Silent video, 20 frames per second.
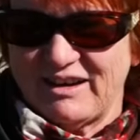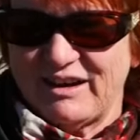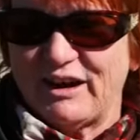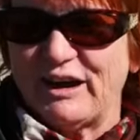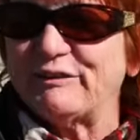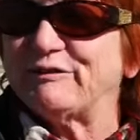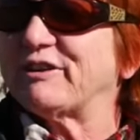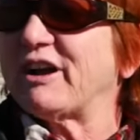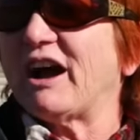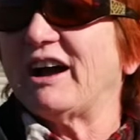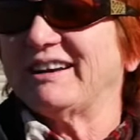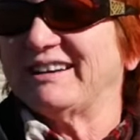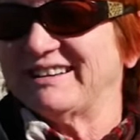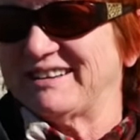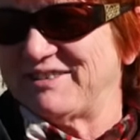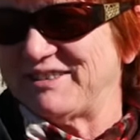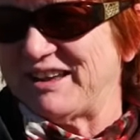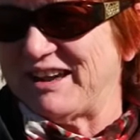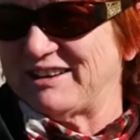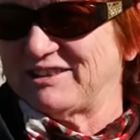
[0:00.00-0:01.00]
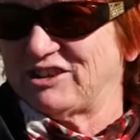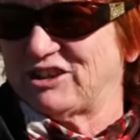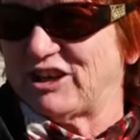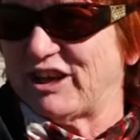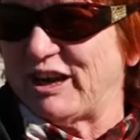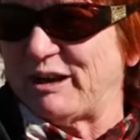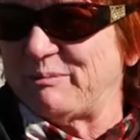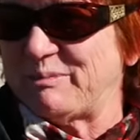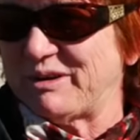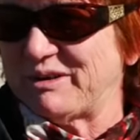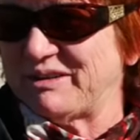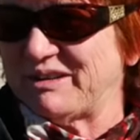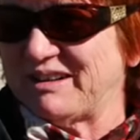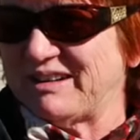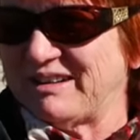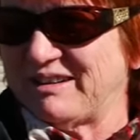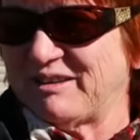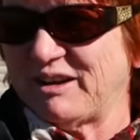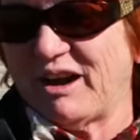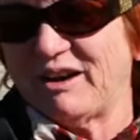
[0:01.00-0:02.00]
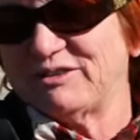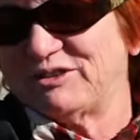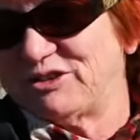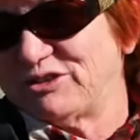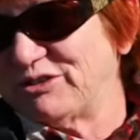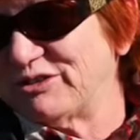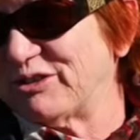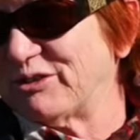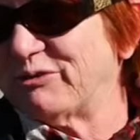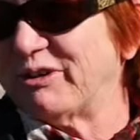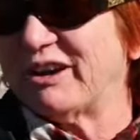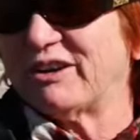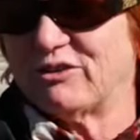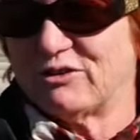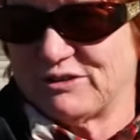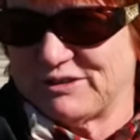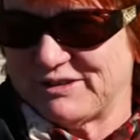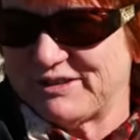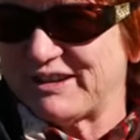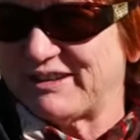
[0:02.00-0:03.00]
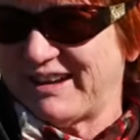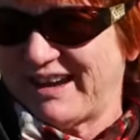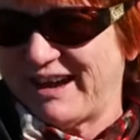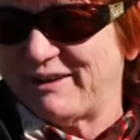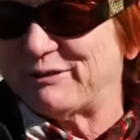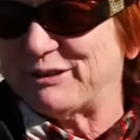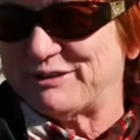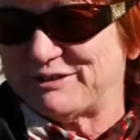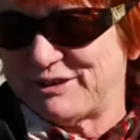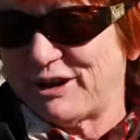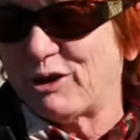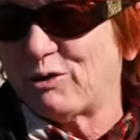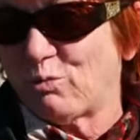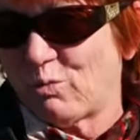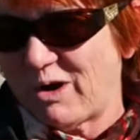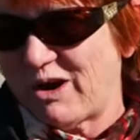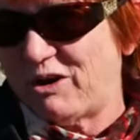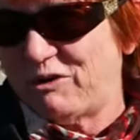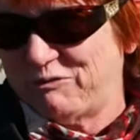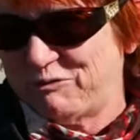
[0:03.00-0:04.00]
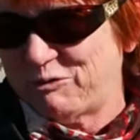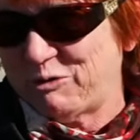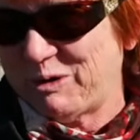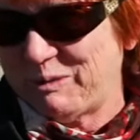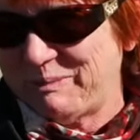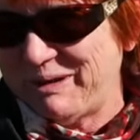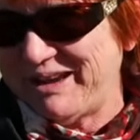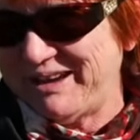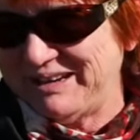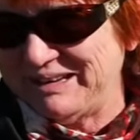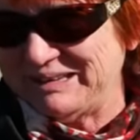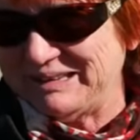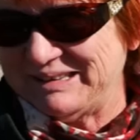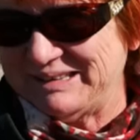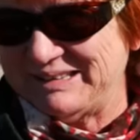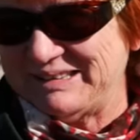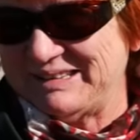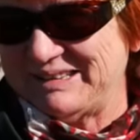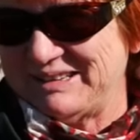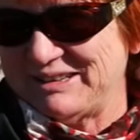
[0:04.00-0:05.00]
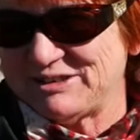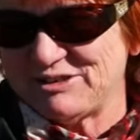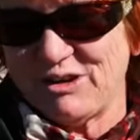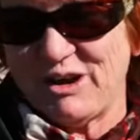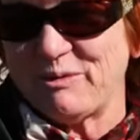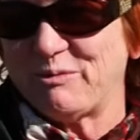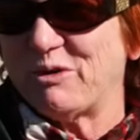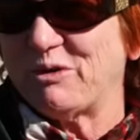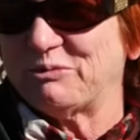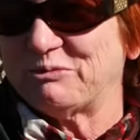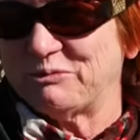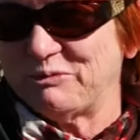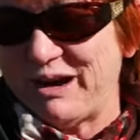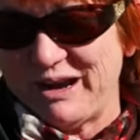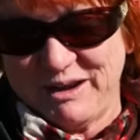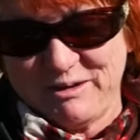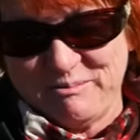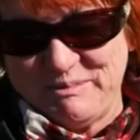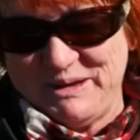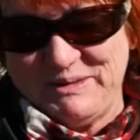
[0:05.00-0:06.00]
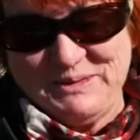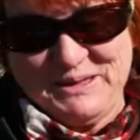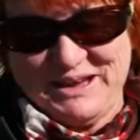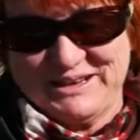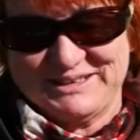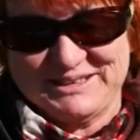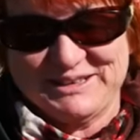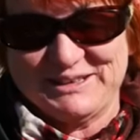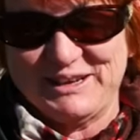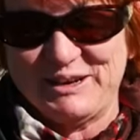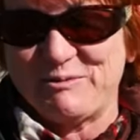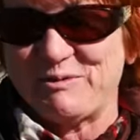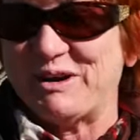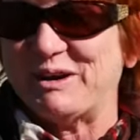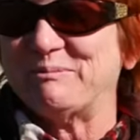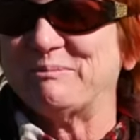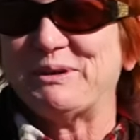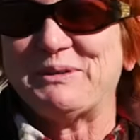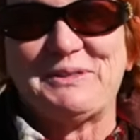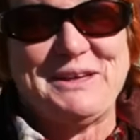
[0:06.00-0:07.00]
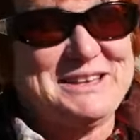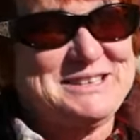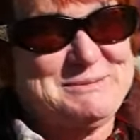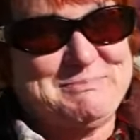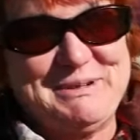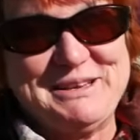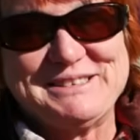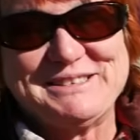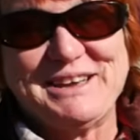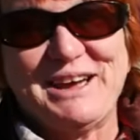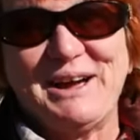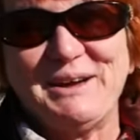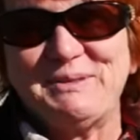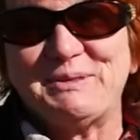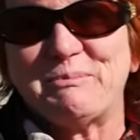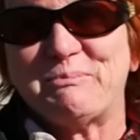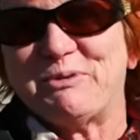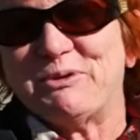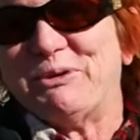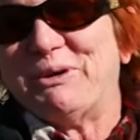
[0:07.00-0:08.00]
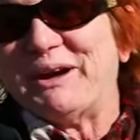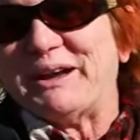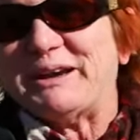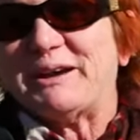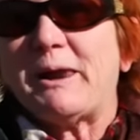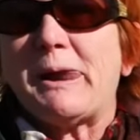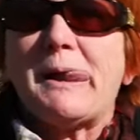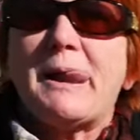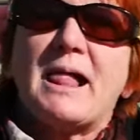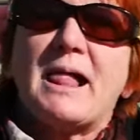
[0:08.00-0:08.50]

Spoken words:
I've gotten in that shape due to rentals that haven't done well for me. So I won't recommend that to anyone, but that's beside the point.